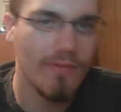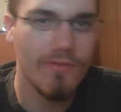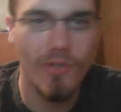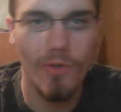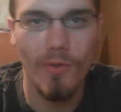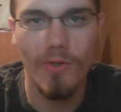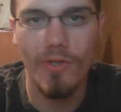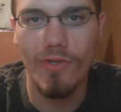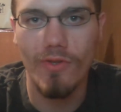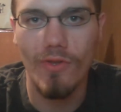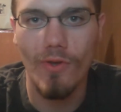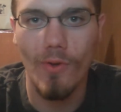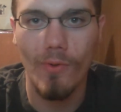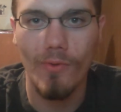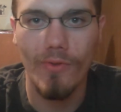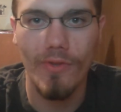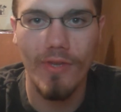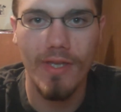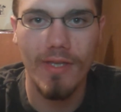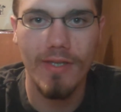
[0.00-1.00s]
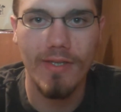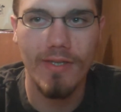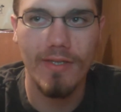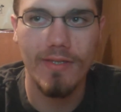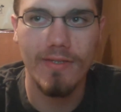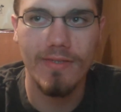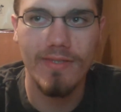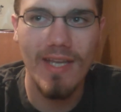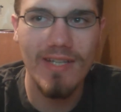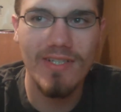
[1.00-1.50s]
of showing you the whole thing,
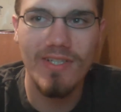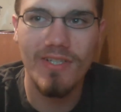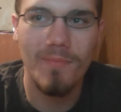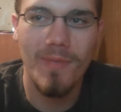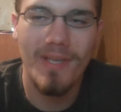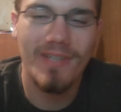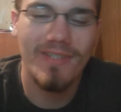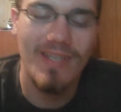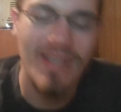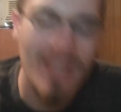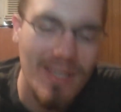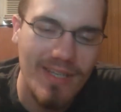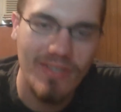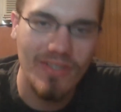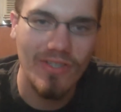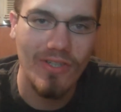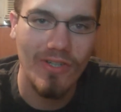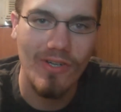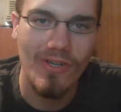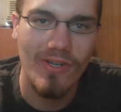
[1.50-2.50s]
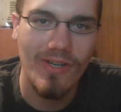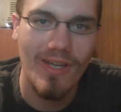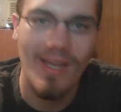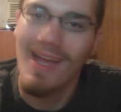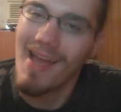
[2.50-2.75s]
because that just makes it easier.